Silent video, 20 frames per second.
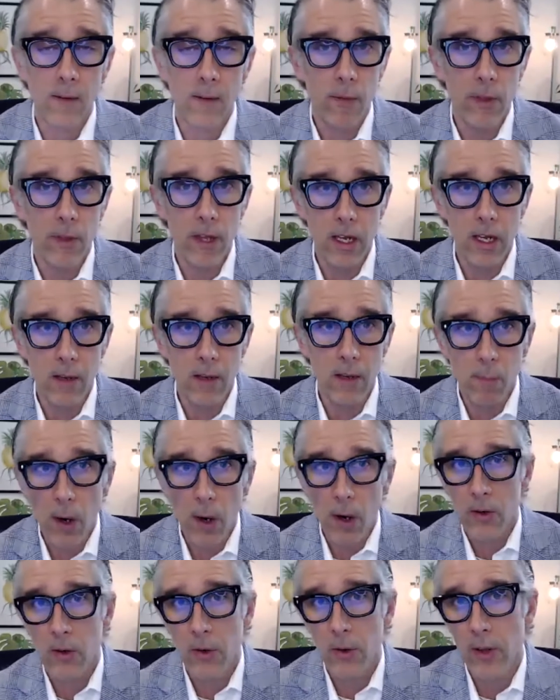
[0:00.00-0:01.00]
The
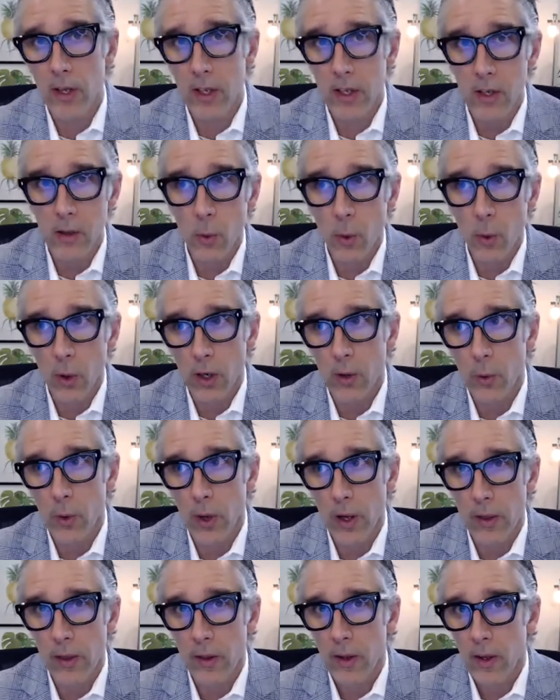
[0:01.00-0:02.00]
partner that you work
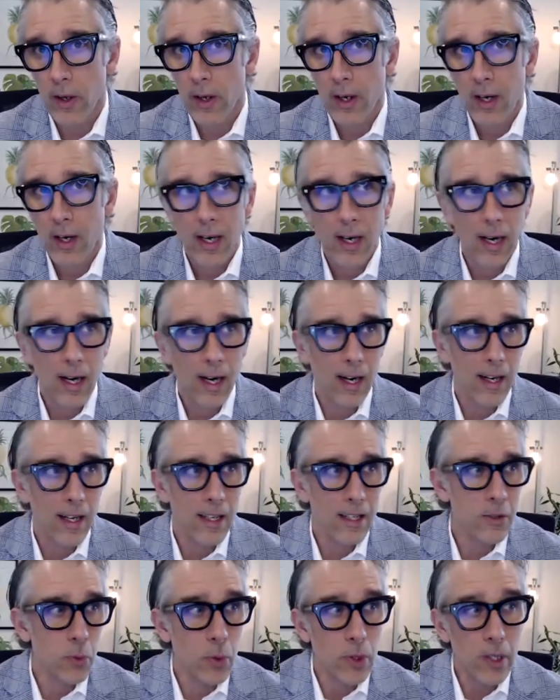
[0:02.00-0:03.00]
with
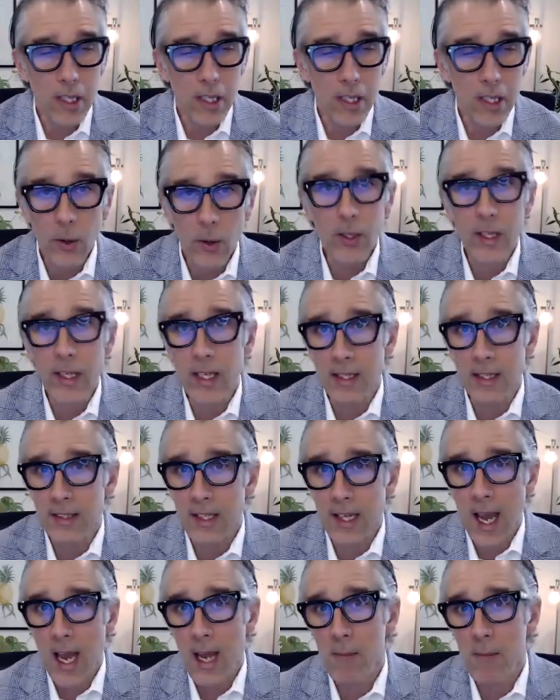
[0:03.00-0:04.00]
is really only as
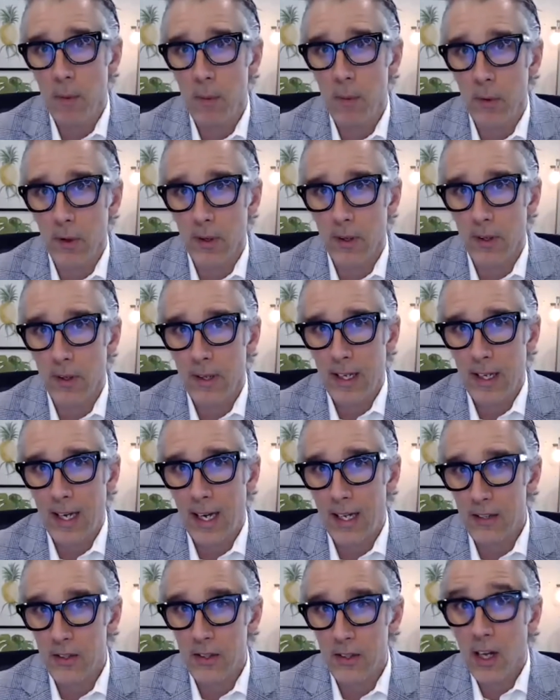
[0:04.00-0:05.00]
capable
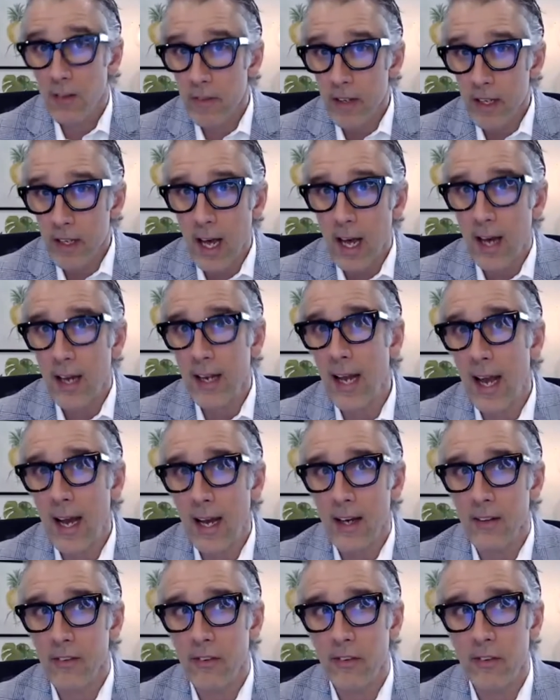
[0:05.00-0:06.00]
at solving that
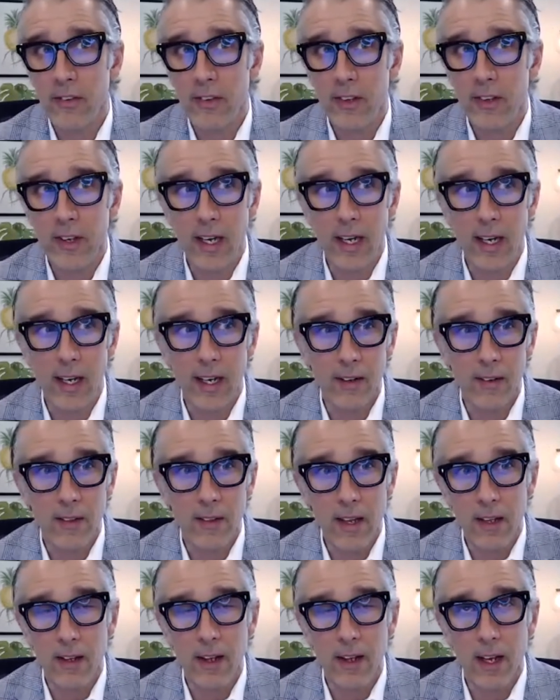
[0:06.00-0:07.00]
as
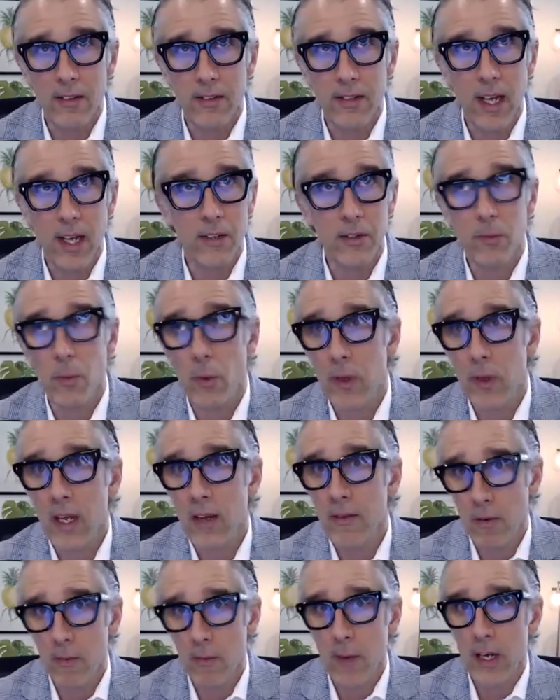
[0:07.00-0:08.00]
with the
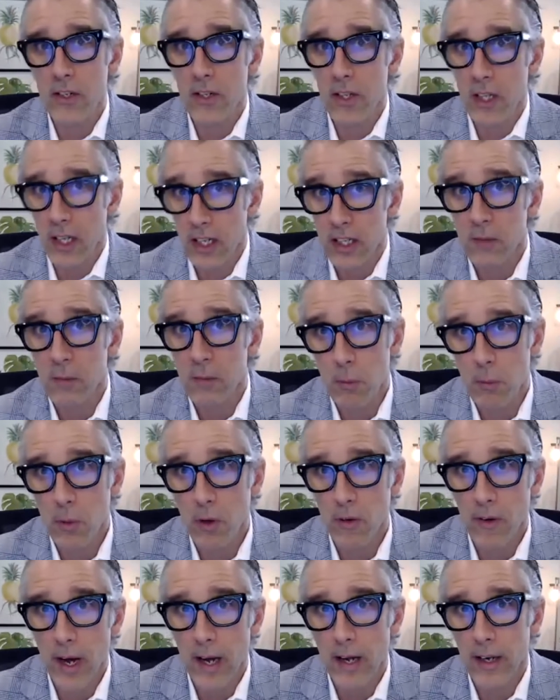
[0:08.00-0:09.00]
information that has been
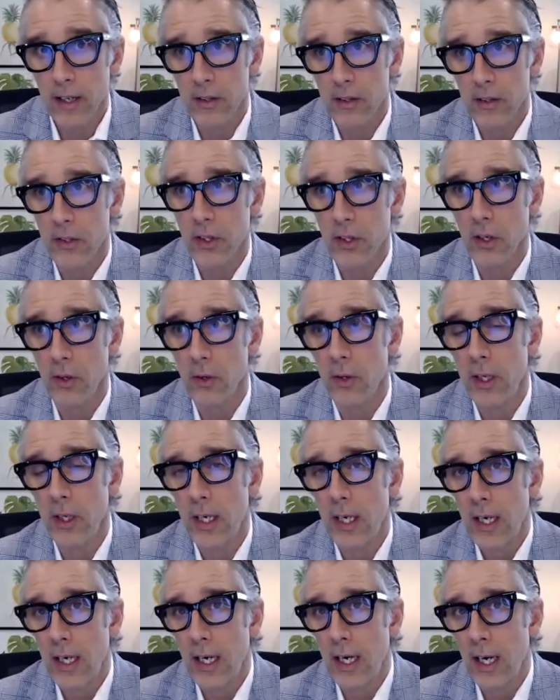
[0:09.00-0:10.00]
provided. So,
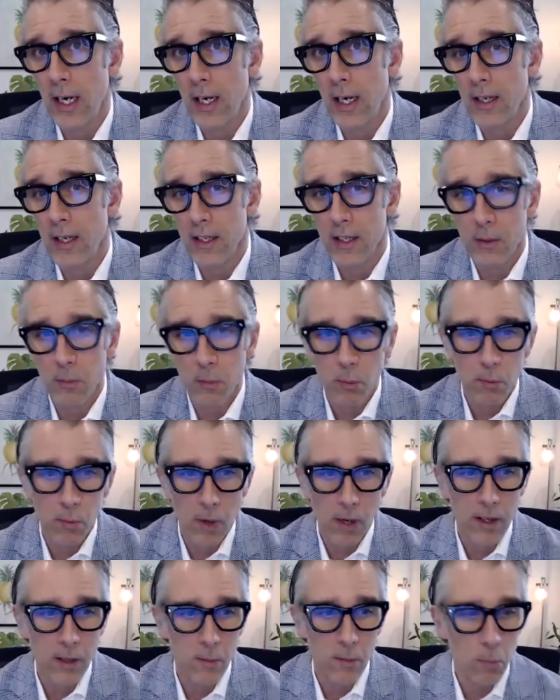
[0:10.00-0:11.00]
you know, I
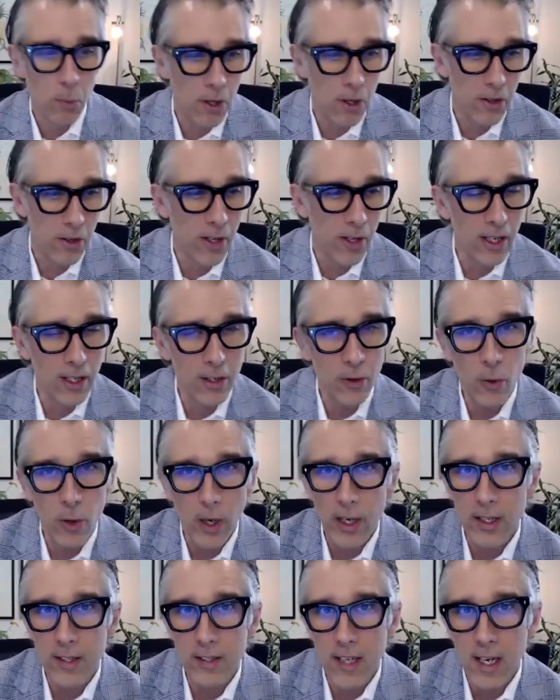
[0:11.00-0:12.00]
think Bernardo had a great
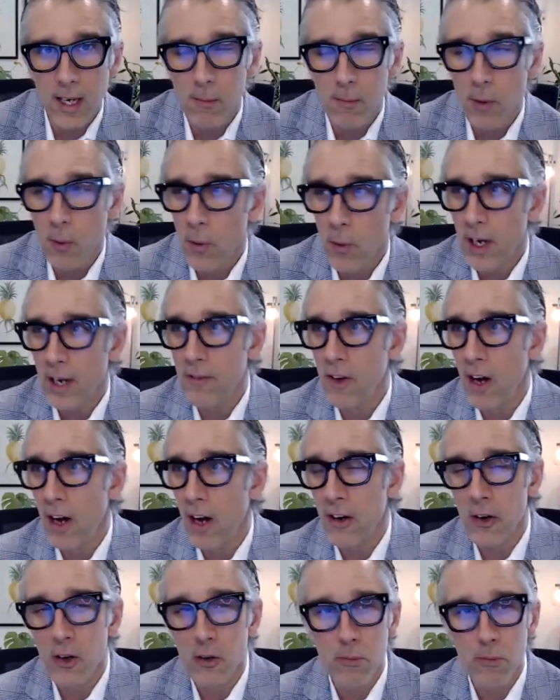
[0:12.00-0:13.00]
example, one I've not
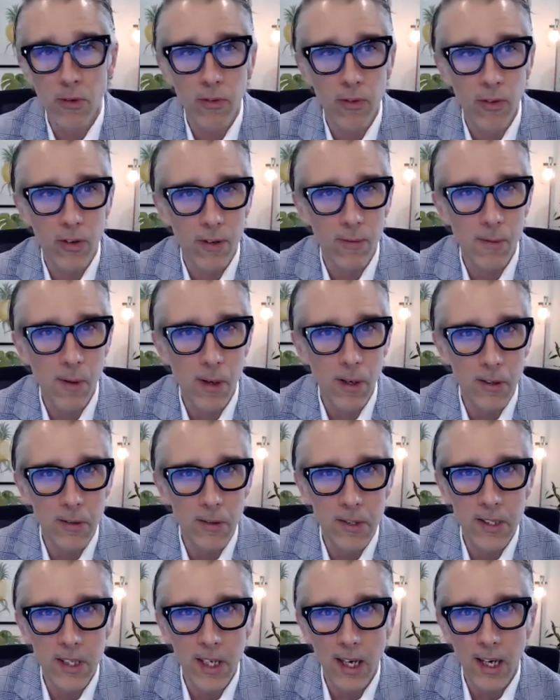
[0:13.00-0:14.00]
heard before, about
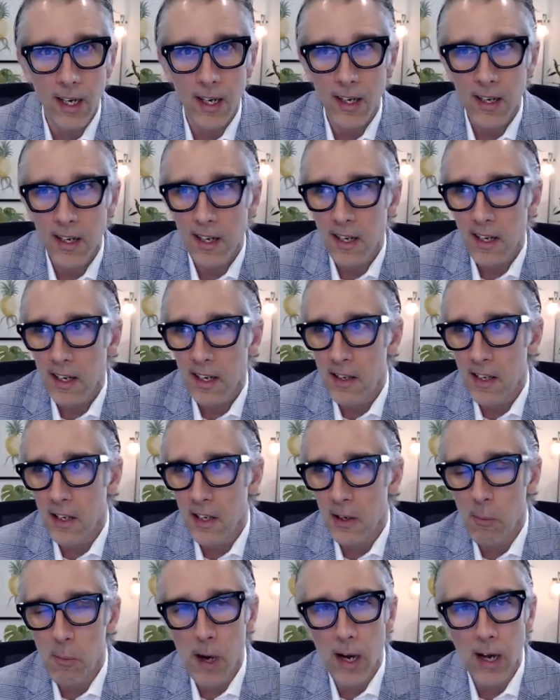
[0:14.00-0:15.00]
you know,
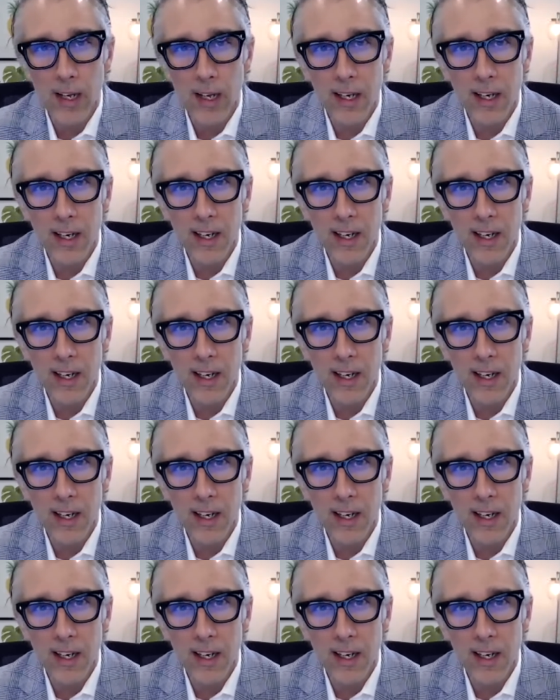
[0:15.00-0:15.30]
buying